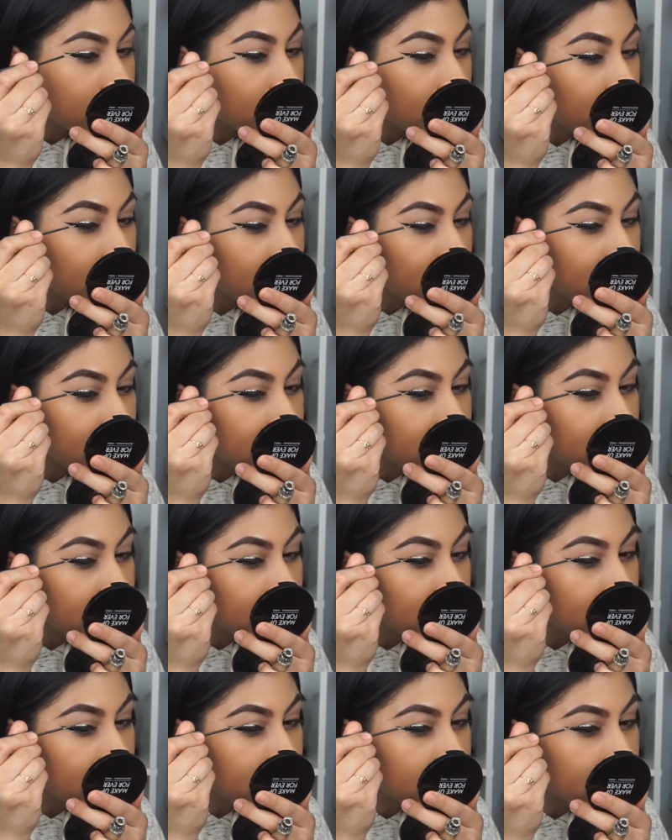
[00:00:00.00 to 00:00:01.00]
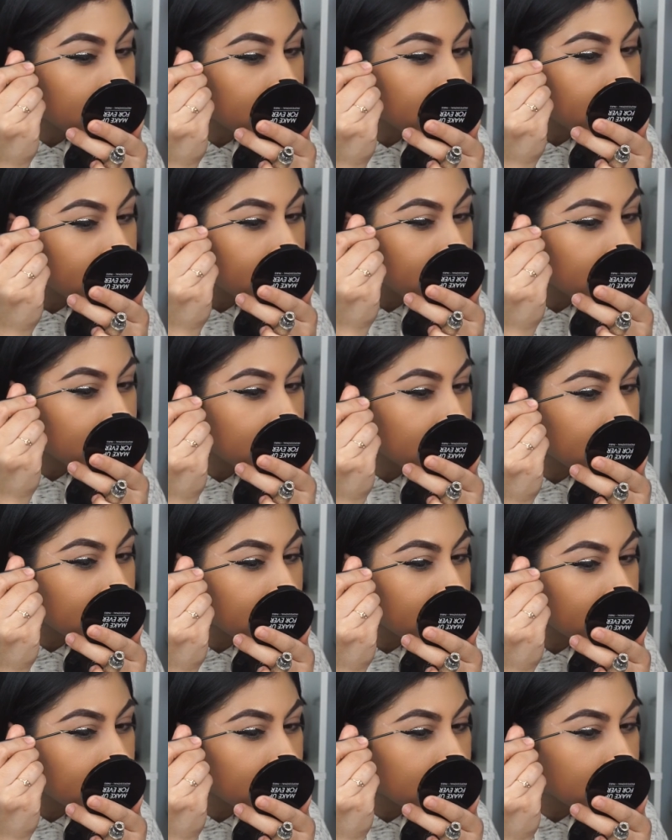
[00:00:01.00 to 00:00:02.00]
Follow that same
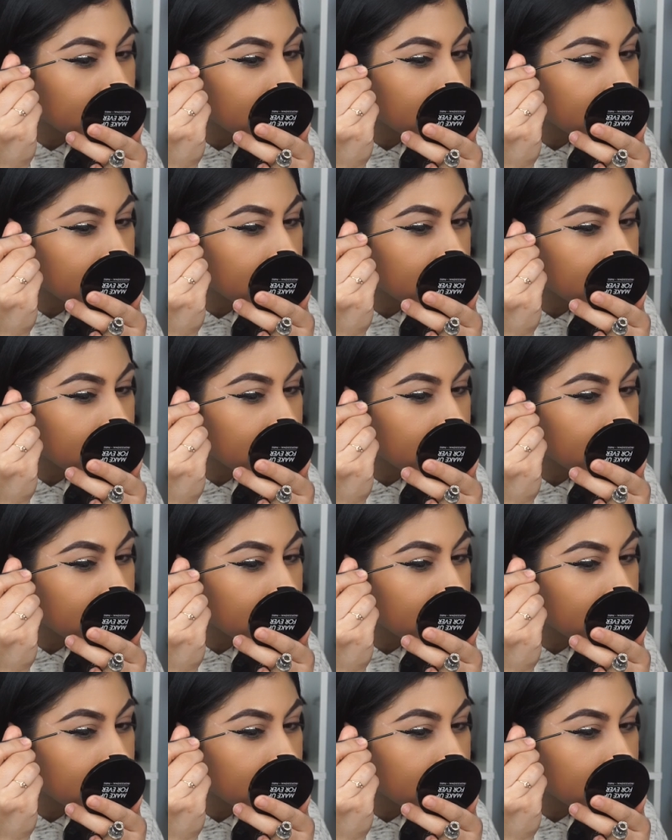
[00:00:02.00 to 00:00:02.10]
trend.